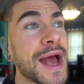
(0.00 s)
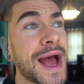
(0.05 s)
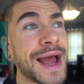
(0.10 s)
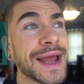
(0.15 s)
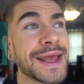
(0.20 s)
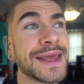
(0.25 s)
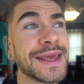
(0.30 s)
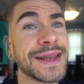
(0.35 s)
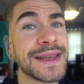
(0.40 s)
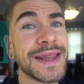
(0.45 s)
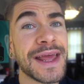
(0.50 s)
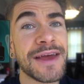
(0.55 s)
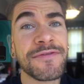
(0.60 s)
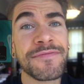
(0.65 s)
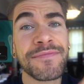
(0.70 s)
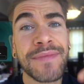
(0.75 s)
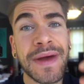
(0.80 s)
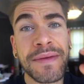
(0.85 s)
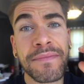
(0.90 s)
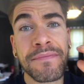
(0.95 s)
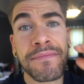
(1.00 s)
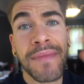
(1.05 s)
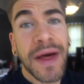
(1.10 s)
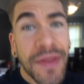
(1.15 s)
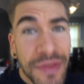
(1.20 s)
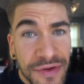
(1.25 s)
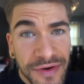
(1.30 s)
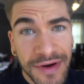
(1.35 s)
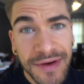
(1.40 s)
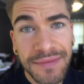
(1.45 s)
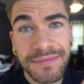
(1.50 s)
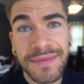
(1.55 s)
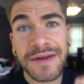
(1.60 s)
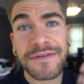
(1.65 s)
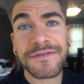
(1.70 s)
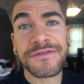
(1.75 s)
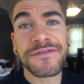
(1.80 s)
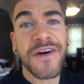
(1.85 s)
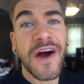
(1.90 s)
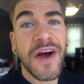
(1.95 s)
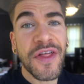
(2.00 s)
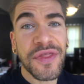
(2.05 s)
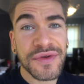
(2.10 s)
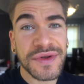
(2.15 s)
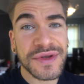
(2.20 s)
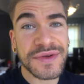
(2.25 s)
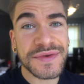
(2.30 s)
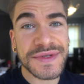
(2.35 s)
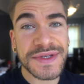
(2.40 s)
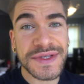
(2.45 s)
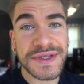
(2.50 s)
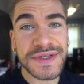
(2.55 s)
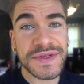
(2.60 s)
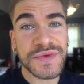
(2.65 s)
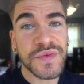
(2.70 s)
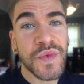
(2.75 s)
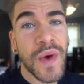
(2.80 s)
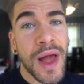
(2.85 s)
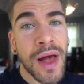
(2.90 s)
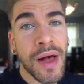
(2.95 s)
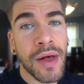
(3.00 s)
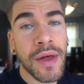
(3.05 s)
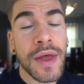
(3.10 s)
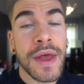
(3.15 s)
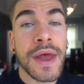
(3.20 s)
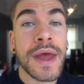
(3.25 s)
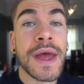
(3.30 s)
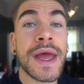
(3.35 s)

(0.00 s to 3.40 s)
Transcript: I can have my mother and my father use it as well.